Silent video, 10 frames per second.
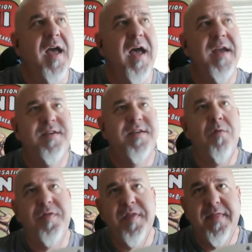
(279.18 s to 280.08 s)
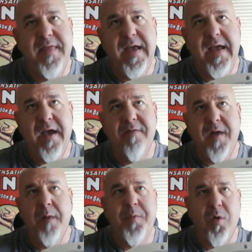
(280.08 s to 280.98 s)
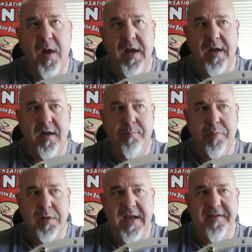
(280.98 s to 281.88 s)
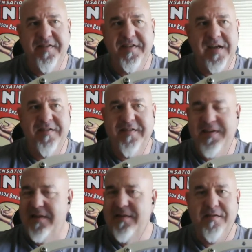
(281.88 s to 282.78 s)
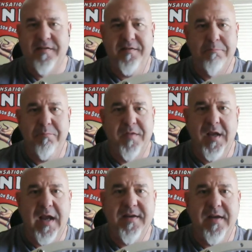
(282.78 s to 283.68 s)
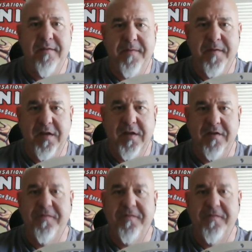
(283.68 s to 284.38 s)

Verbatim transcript: I don't think they have upgraded plane seats since the 1950s as oh,